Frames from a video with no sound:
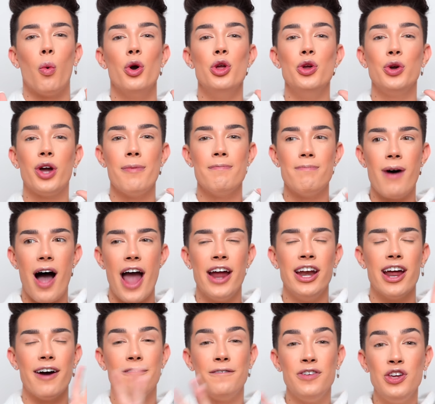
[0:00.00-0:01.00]
where you
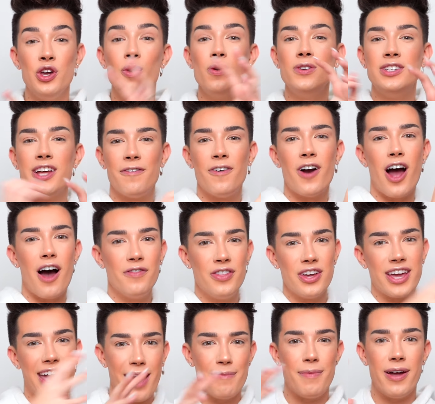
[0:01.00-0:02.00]
combine a few different of
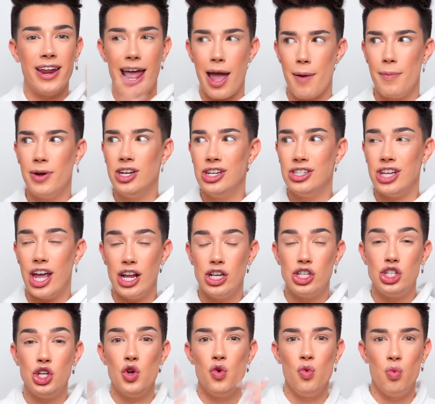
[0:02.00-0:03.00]
the campaign images
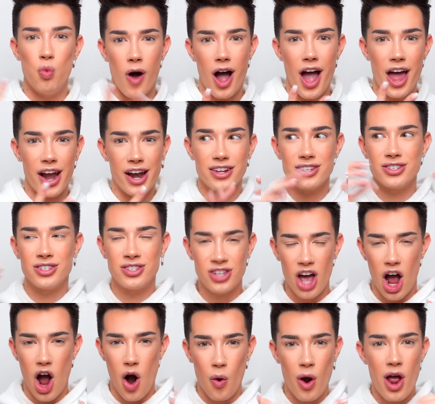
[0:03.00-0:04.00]
into one.
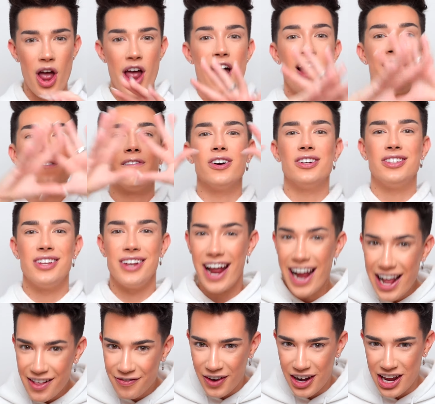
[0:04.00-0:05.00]
So for
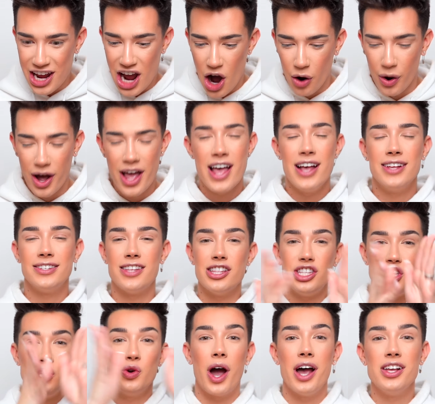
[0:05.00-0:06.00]
today's video,
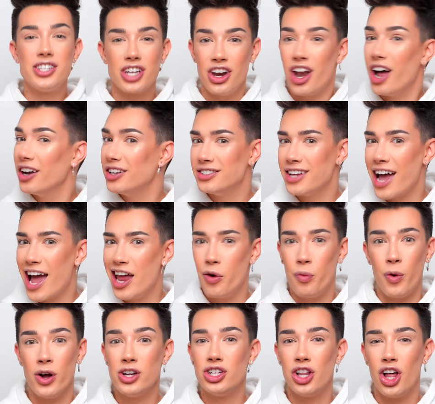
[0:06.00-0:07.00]
since you guys could not decide
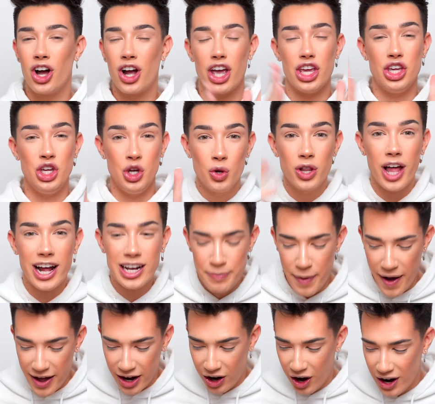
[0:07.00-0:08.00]
which look you
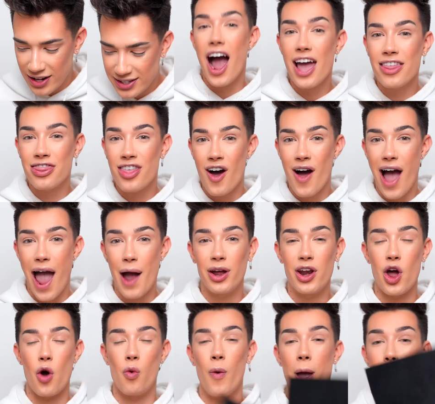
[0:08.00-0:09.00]
liked better, I thought I
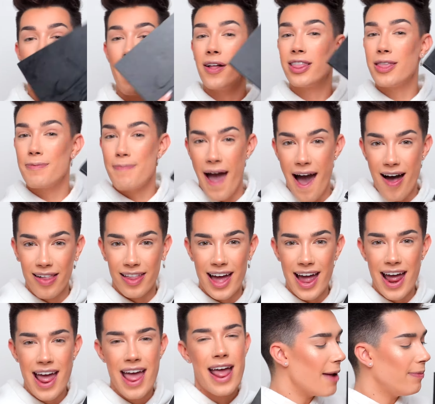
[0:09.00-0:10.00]
would whip out the
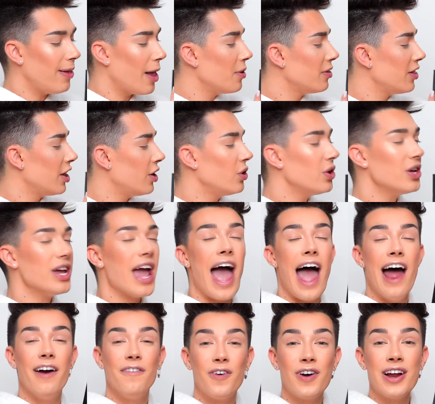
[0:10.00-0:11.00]
palette and play with literally
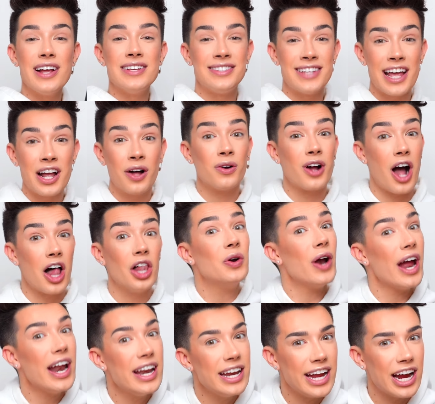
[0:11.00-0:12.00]
every single
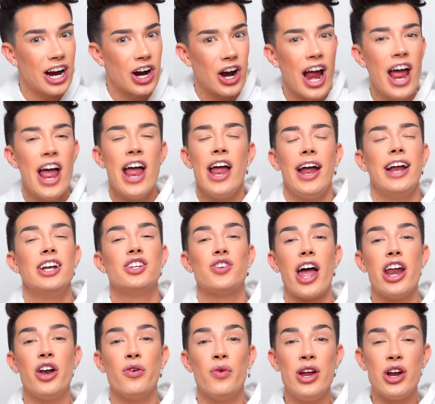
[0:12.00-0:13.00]
color in here and
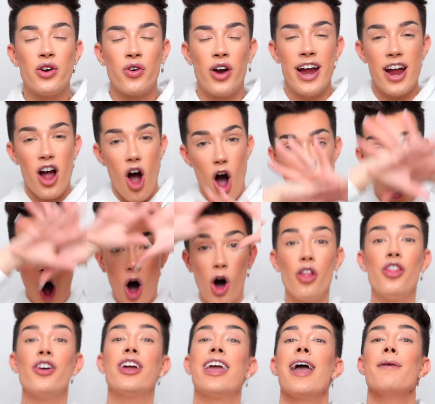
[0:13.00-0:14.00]
try to recreate
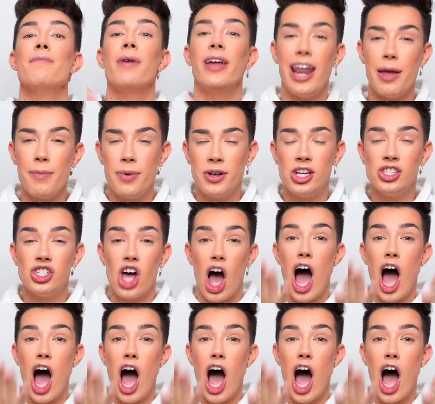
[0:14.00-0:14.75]
all the campaign images